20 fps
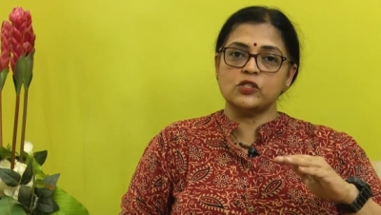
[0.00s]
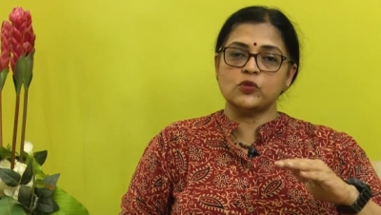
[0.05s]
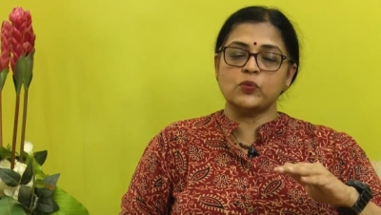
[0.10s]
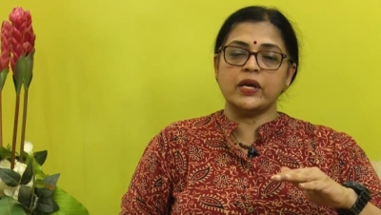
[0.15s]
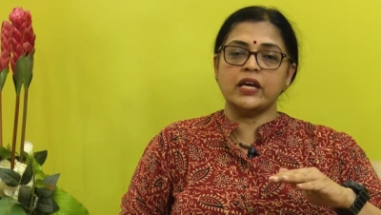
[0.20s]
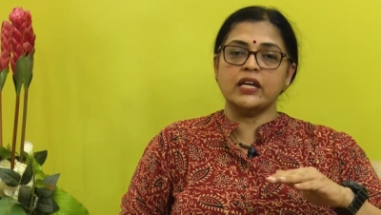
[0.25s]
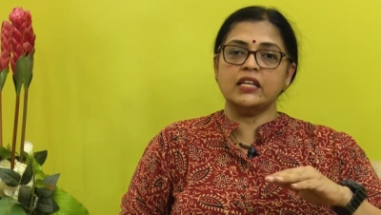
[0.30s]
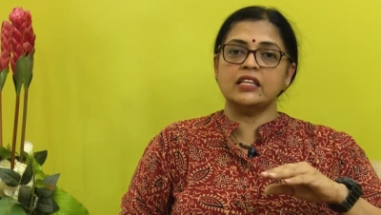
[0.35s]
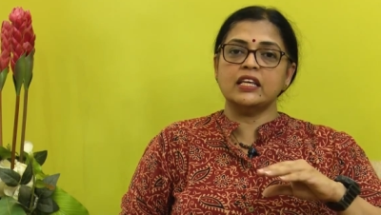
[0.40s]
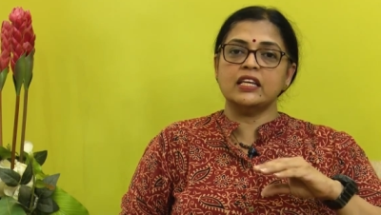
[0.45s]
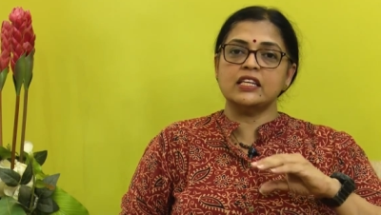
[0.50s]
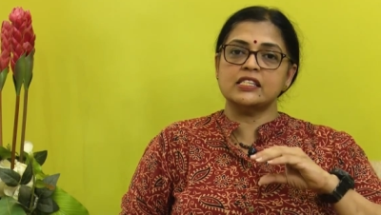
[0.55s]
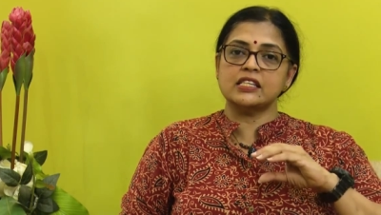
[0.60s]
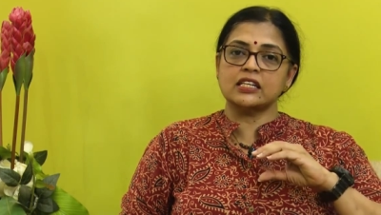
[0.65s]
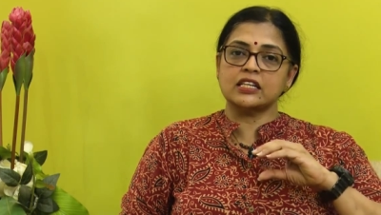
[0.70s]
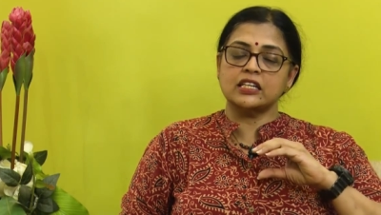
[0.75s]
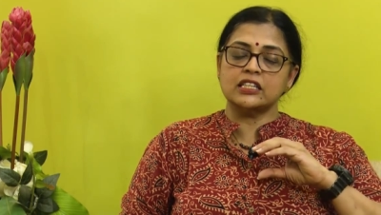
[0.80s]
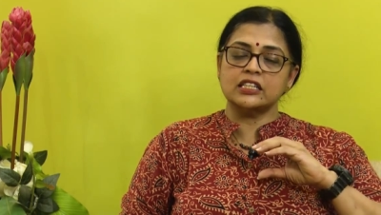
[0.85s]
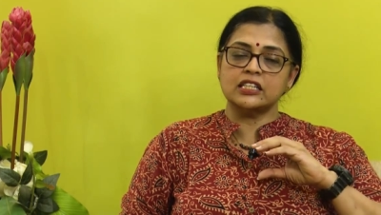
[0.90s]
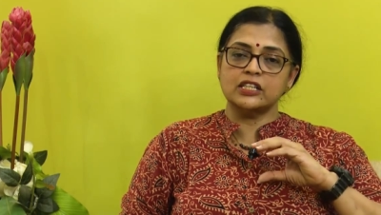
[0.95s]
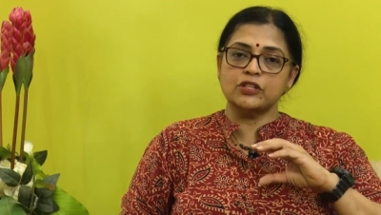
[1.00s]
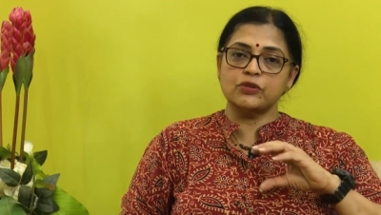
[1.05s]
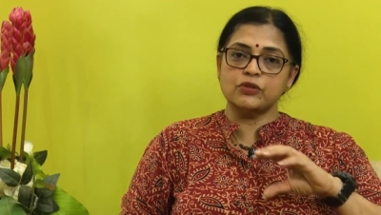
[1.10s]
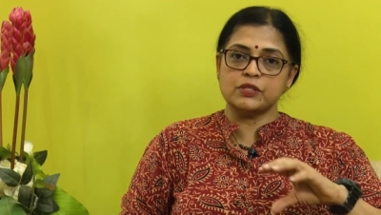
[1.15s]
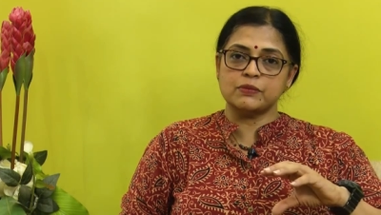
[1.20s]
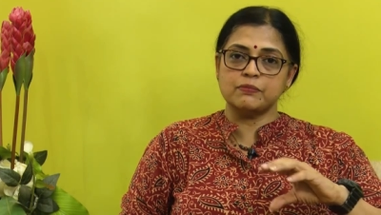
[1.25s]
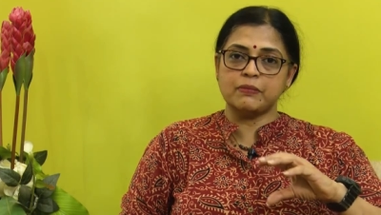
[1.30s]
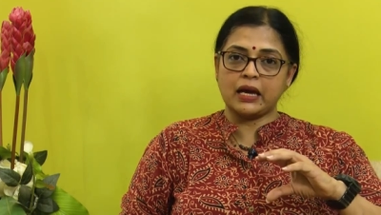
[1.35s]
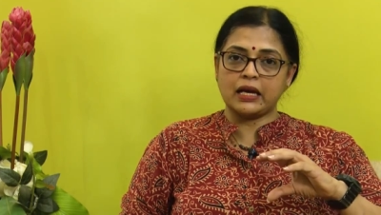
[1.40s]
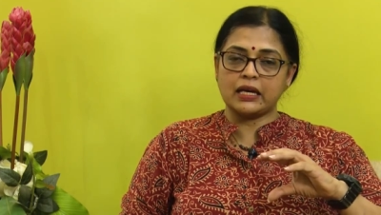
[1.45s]
where there is a continuous
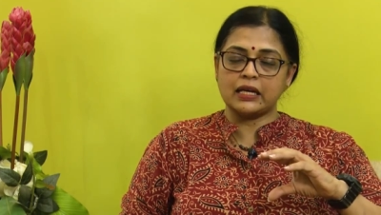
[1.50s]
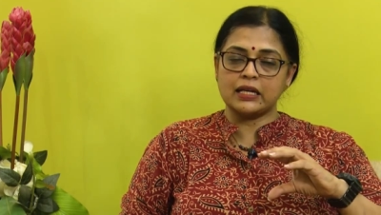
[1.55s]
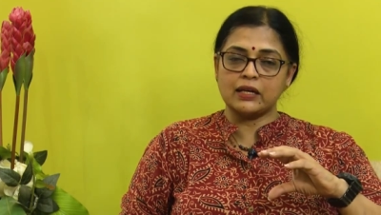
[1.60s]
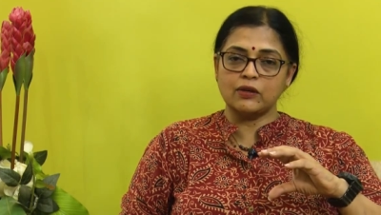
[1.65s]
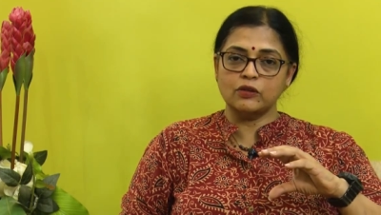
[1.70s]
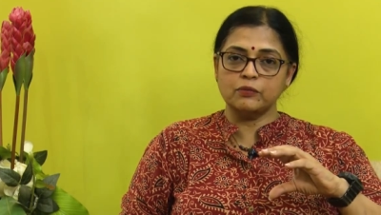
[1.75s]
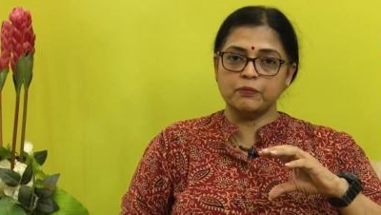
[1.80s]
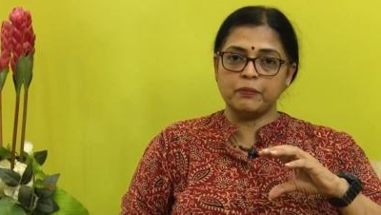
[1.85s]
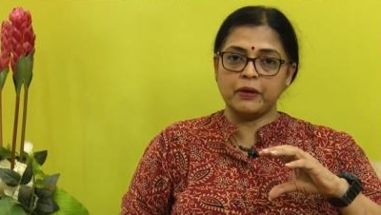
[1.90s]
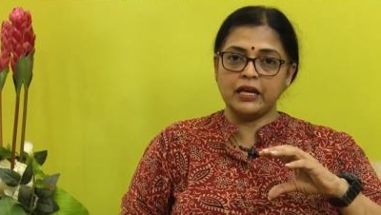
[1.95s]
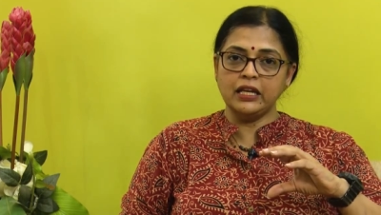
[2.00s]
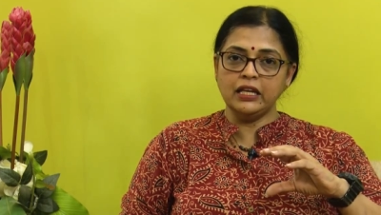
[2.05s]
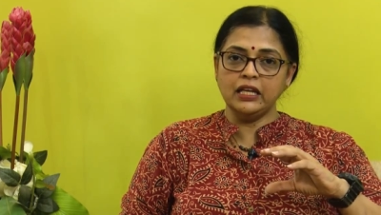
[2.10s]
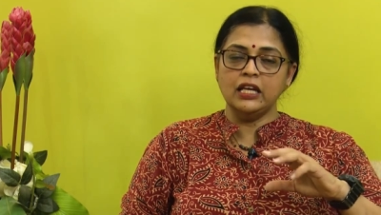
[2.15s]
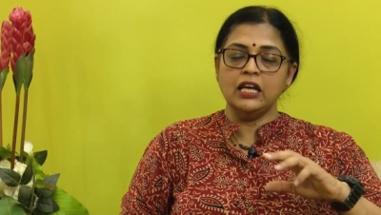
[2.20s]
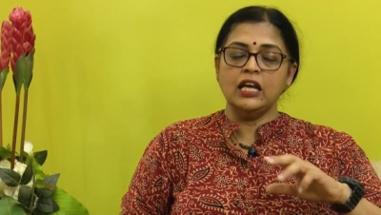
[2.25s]
background pain